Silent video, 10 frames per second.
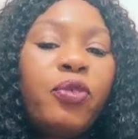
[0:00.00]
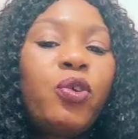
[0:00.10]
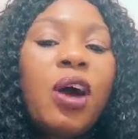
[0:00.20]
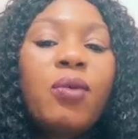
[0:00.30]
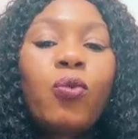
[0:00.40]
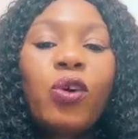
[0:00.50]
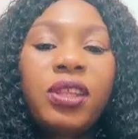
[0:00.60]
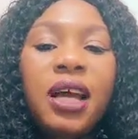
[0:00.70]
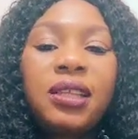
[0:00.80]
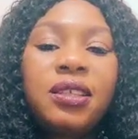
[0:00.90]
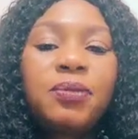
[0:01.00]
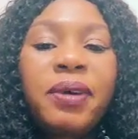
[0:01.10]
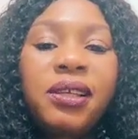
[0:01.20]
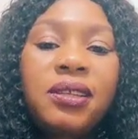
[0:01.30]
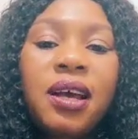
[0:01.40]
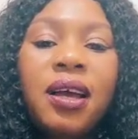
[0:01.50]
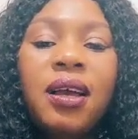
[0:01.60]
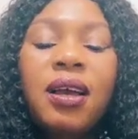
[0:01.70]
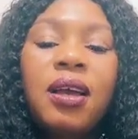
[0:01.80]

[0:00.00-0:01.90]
if you have water dispenser,